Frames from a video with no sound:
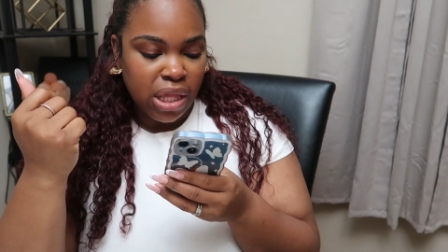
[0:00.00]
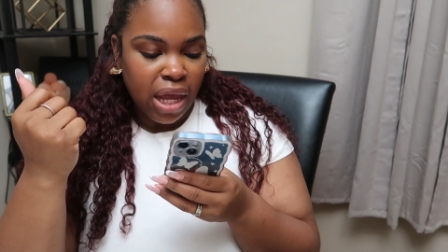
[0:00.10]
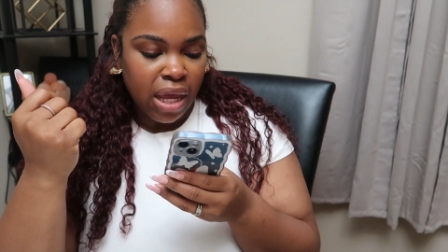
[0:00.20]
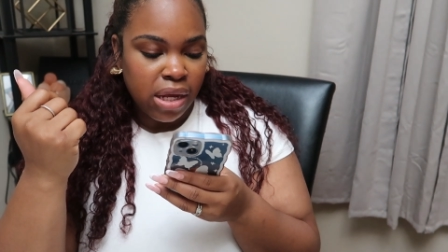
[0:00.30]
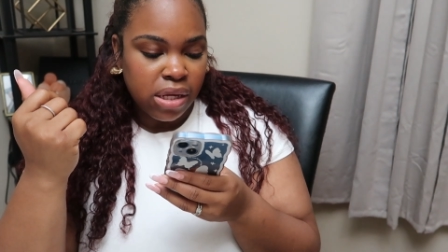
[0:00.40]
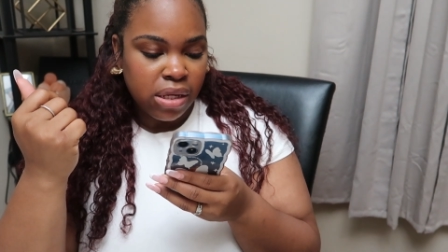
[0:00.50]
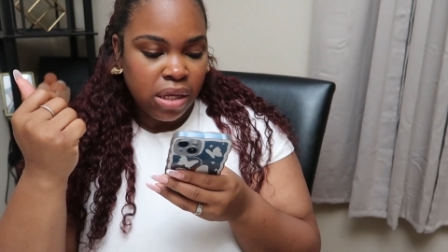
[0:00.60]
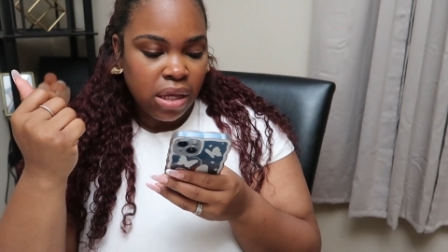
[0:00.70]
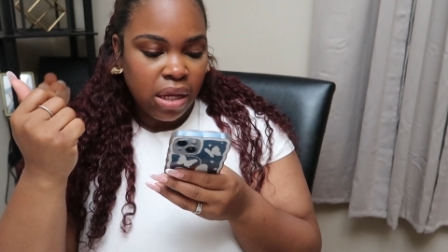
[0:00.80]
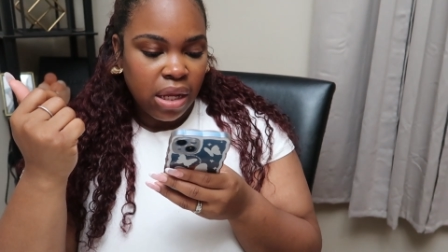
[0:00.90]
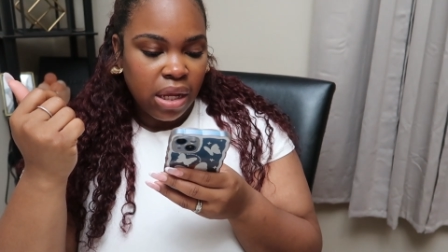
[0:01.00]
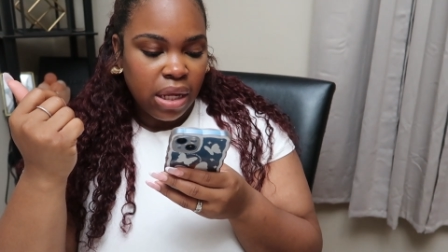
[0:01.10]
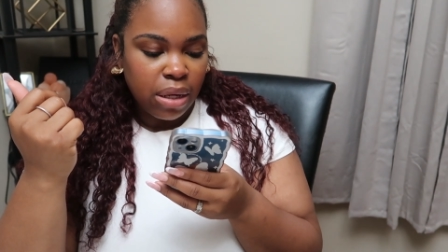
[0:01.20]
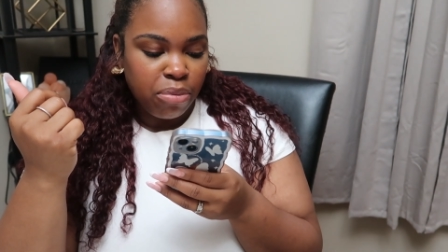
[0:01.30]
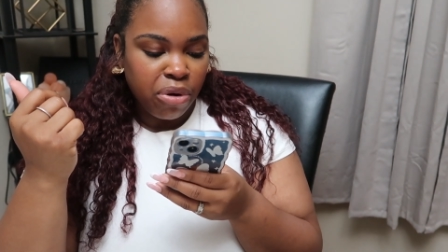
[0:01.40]
like
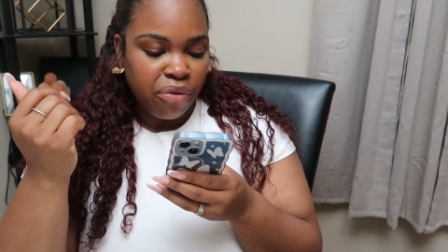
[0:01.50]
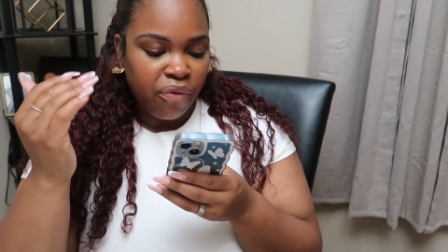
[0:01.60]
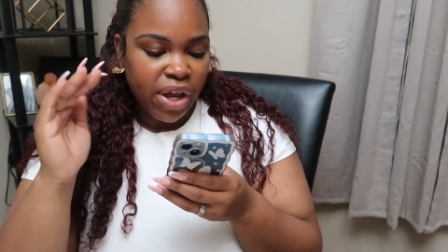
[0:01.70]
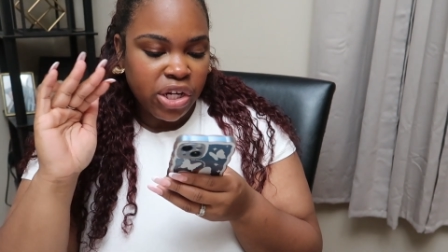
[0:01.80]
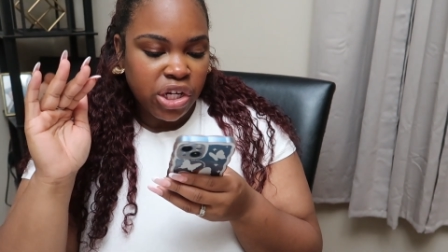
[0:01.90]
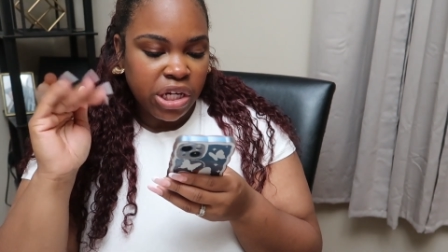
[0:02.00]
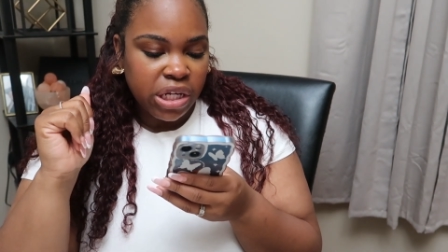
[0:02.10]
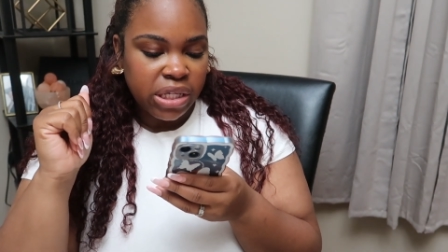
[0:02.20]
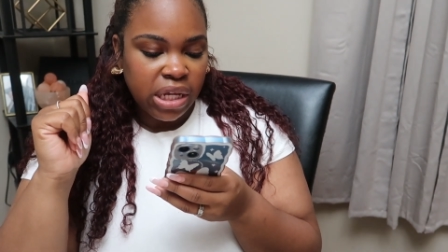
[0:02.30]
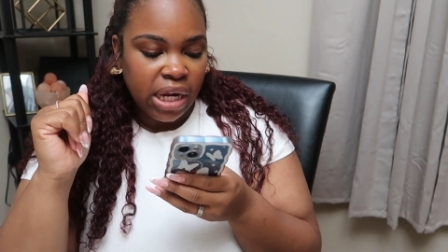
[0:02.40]
perfectionist.